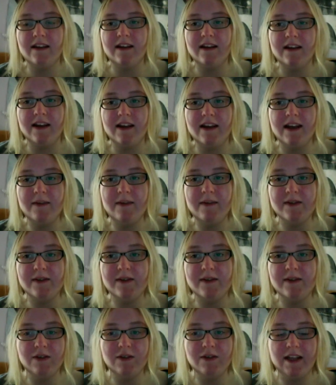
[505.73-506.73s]
he was
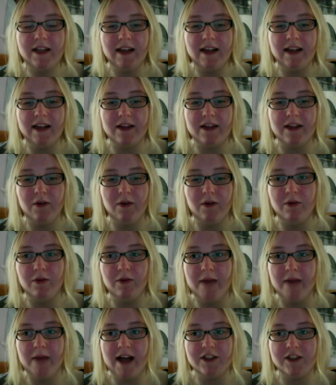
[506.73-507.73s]
holding it like the whole
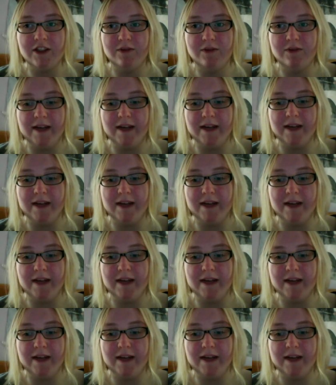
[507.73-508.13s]
match when